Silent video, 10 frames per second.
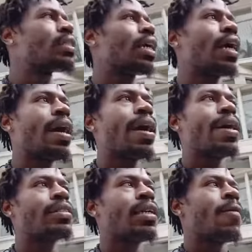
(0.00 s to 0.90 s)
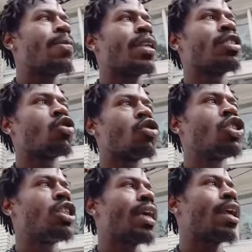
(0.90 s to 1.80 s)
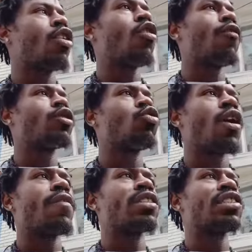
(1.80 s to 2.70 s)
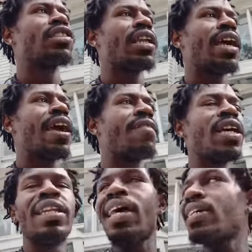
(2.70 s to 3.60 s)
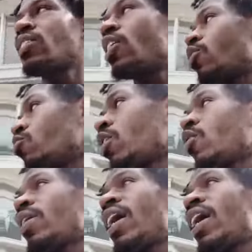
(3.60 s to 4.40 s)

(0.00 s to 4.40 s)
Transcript: To her ass, Soon as she got on for 12 years a slave, next thing you know,